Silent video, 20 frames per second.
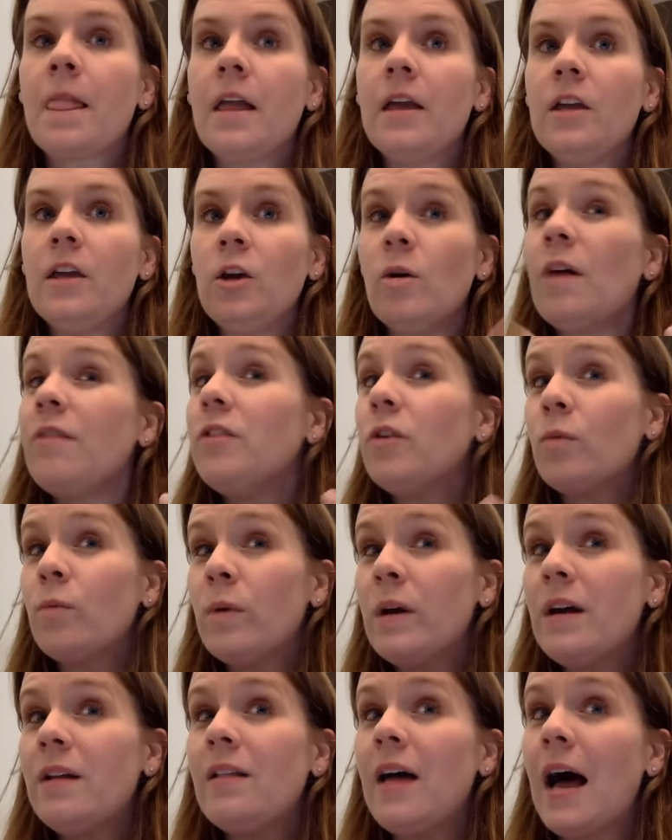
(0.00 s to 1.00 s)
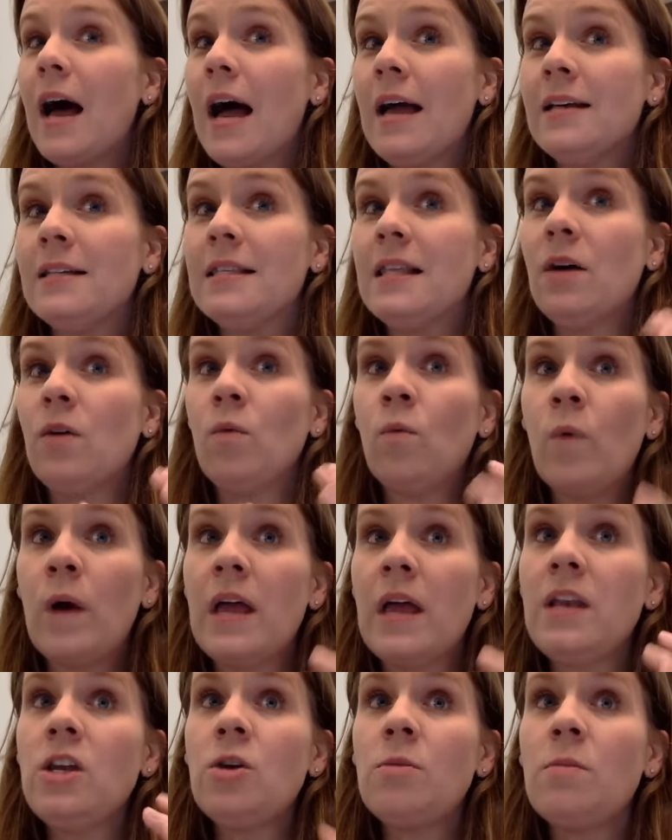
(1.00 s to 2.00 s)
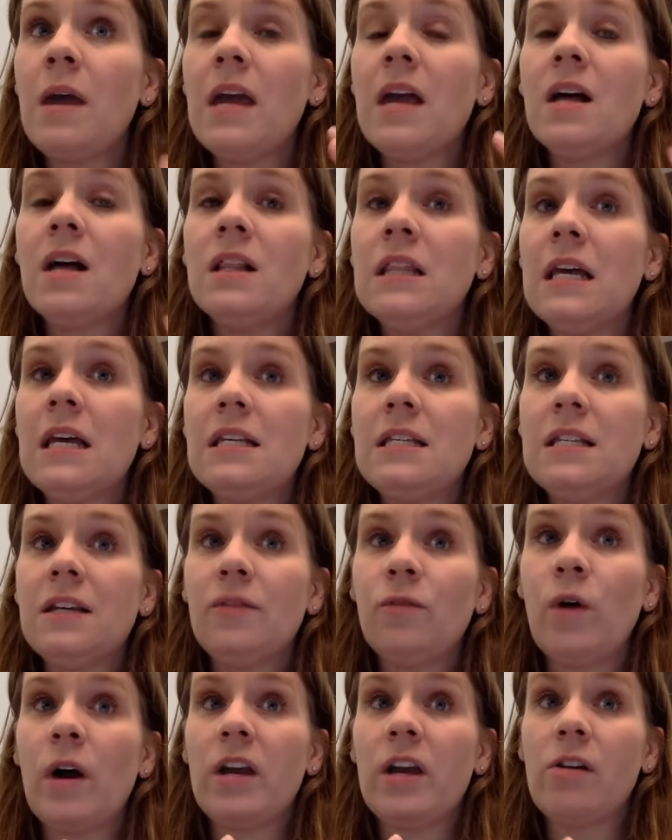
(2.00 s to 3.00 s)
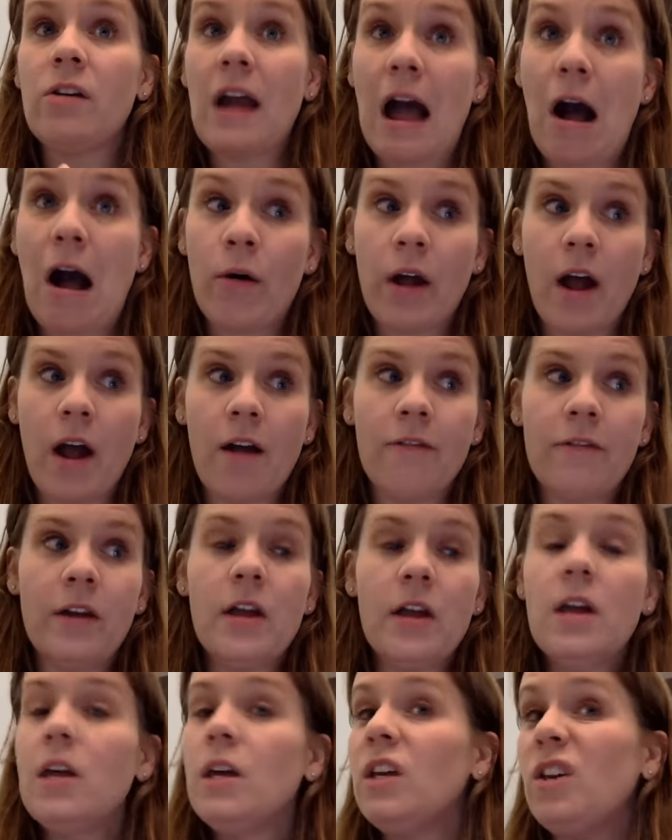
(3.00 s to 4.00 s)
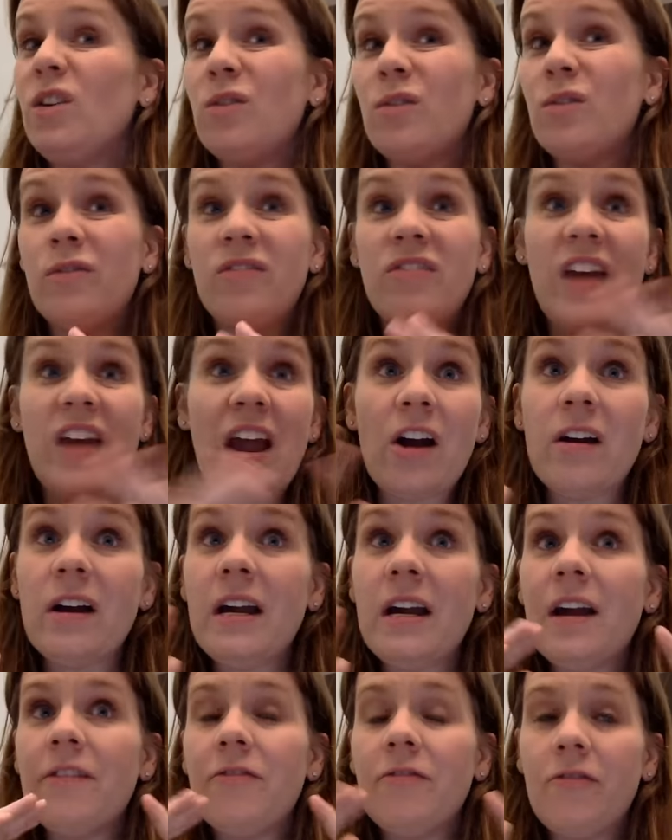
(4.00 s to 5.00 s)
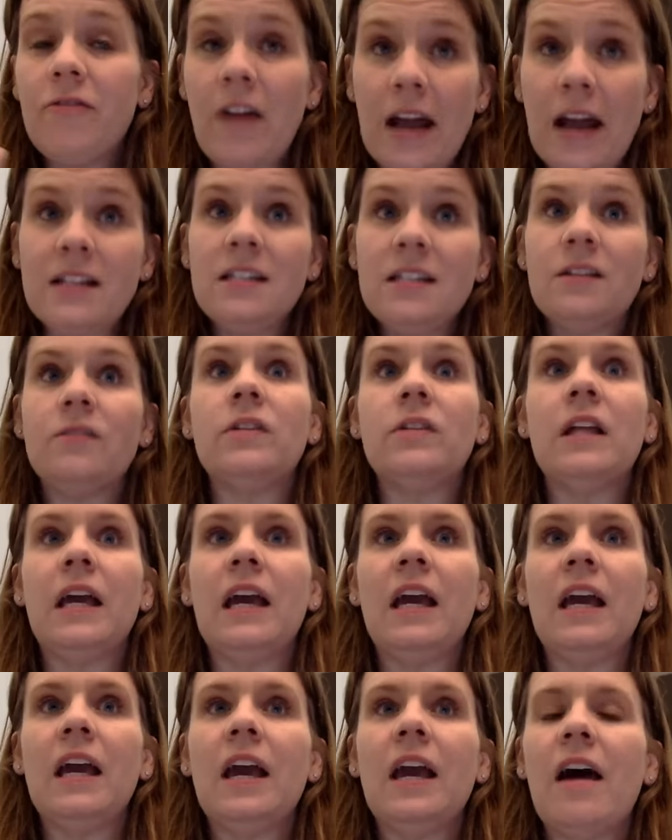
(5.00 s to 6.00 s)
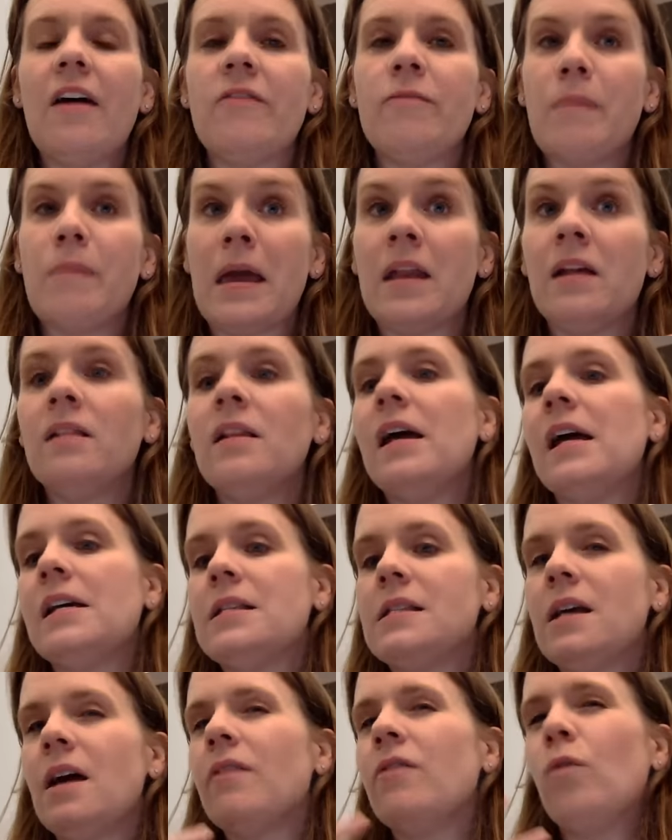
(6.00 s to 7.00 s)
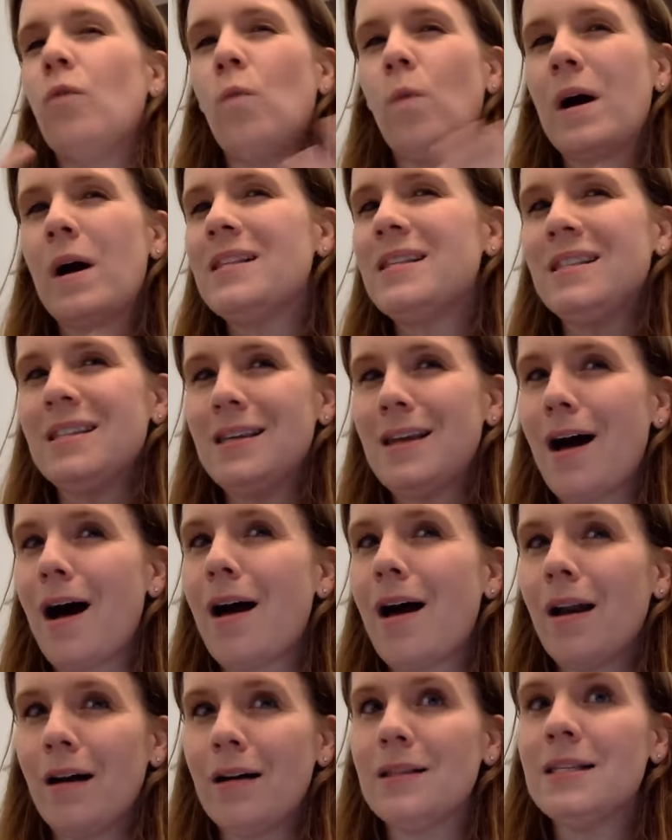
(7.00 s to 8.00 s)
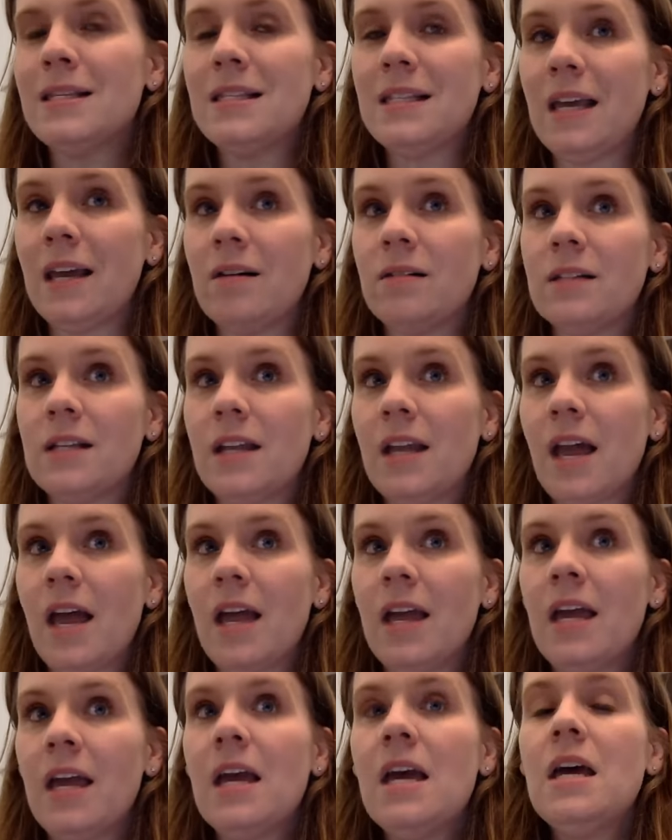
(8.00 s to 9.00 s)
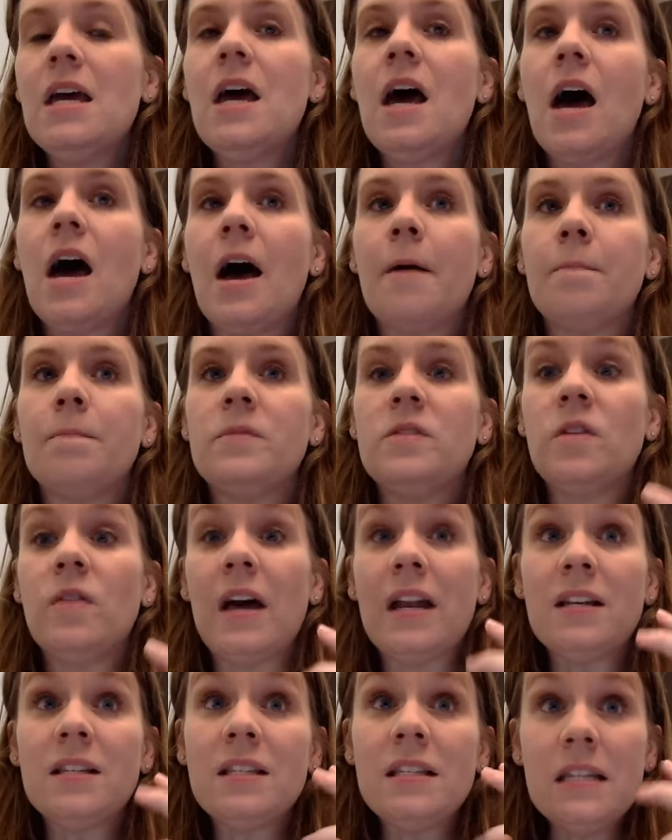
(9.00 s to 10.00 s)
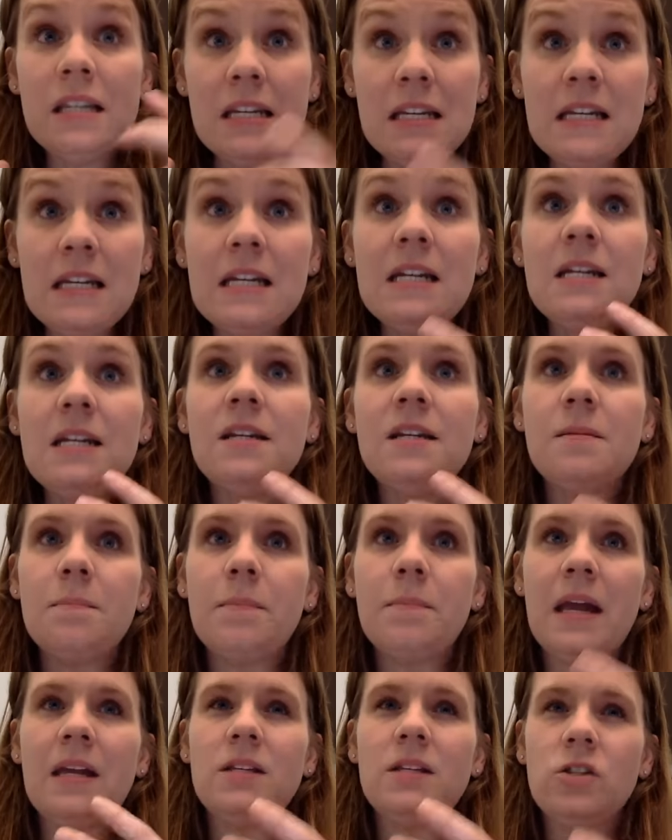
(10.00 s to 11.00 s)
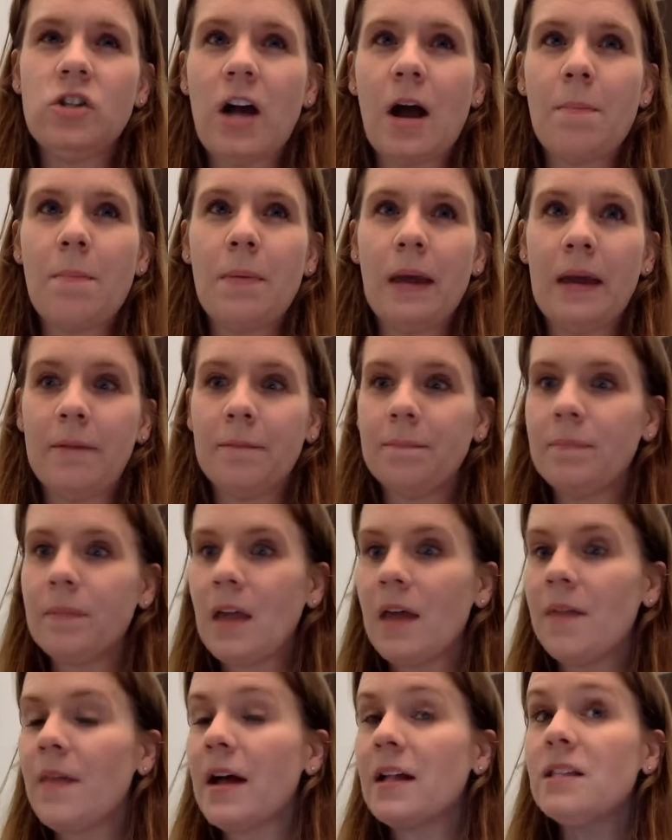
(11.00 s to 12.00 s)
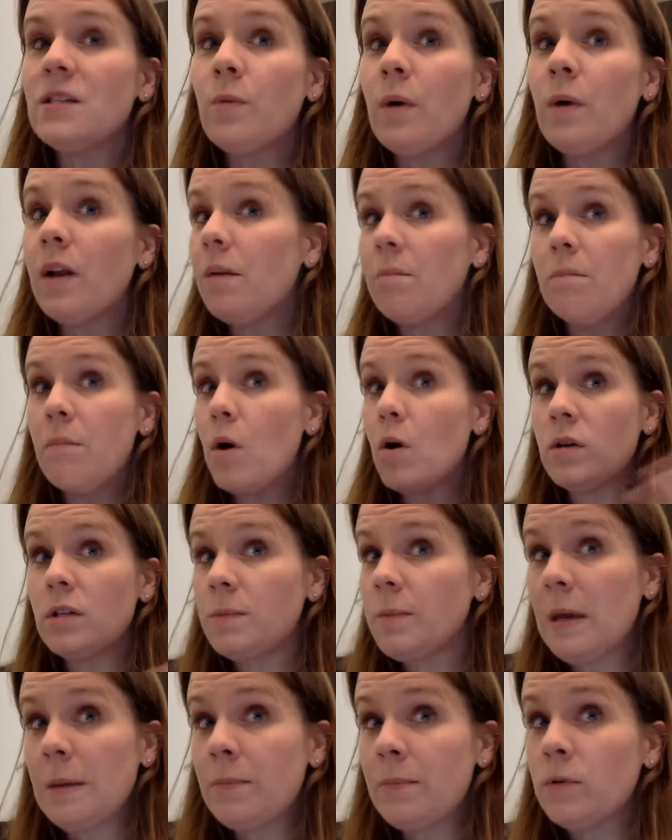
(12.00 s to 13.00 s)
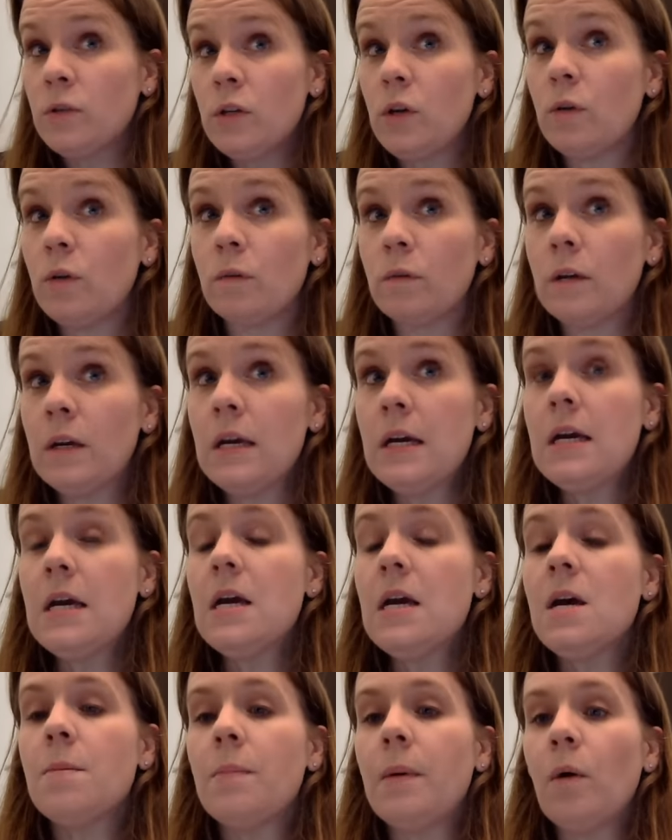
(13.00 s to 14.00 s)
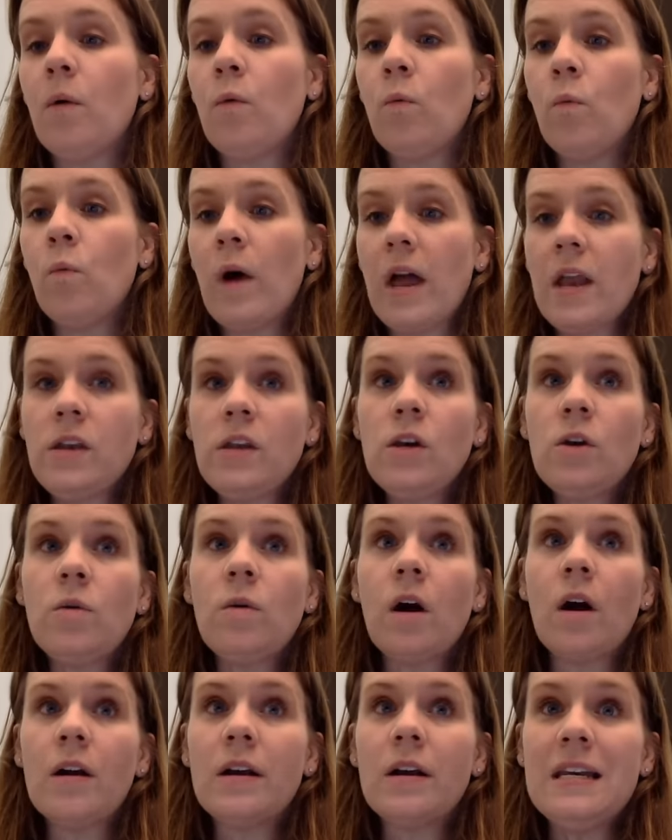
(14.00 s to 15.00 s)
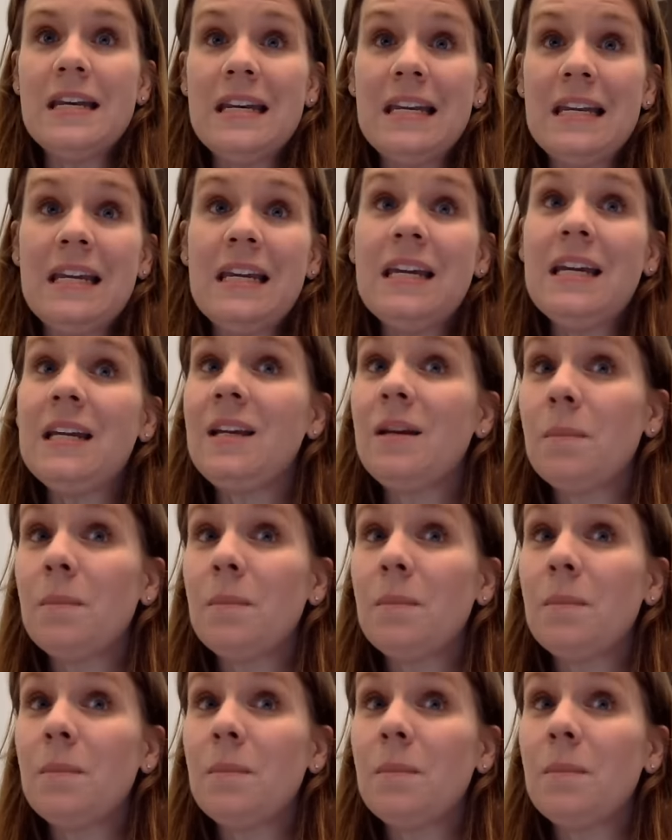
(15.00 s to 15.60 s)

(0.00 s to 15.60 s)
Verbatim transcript: You have to realize that when you make a list of what you're out of, you very effectively have made a list of what's not on sale today. Um, so that is need based shopping, and that's what most people do. But when you are need